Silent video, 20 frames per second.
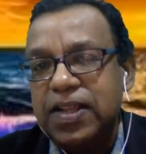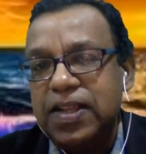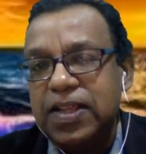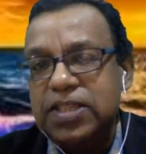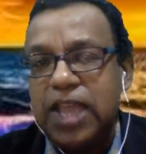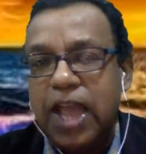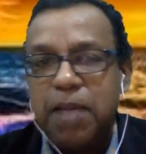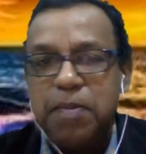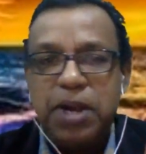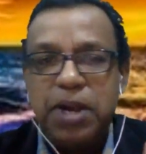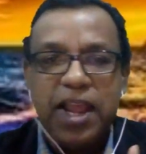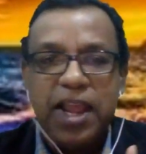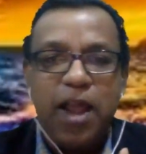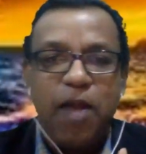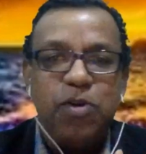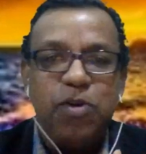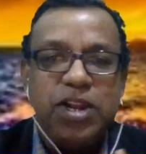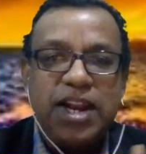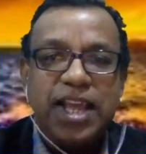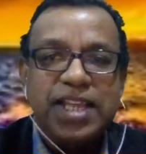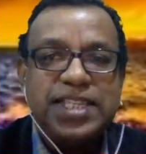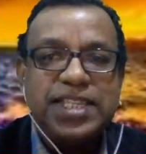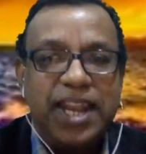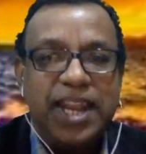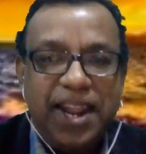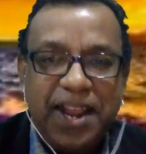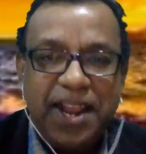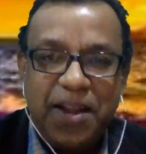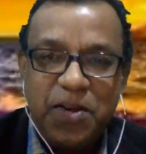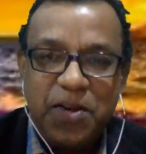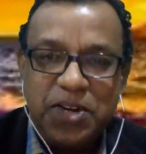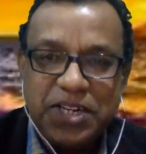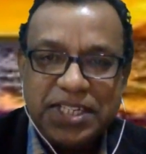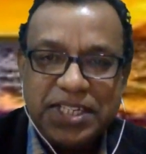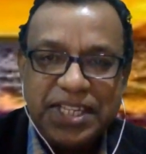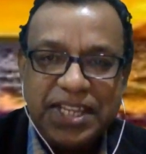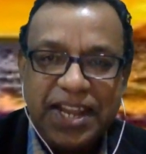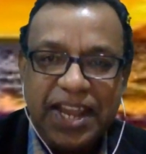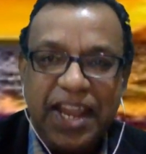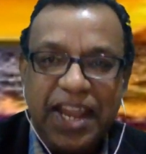See, I'm an accountant. I studied
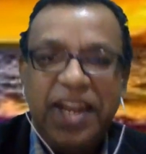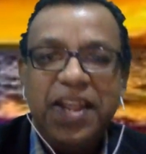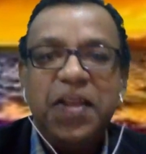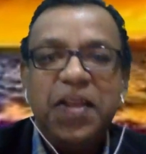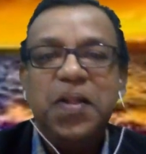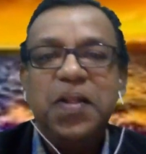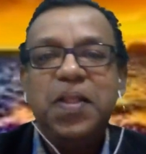accountancy, right?